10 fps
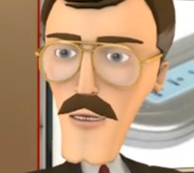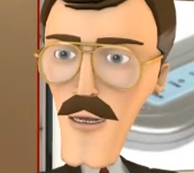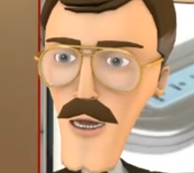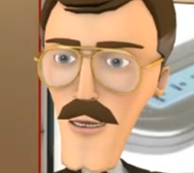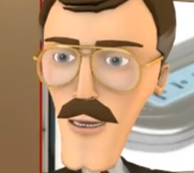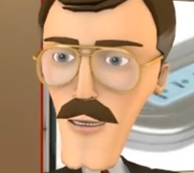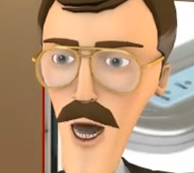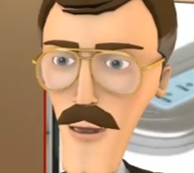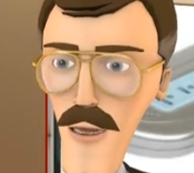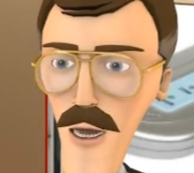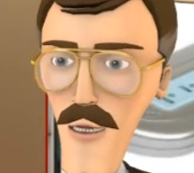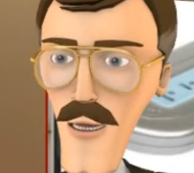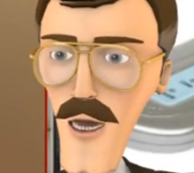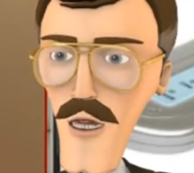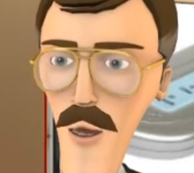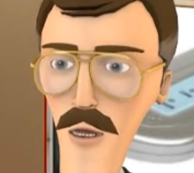me anytime by ringing us on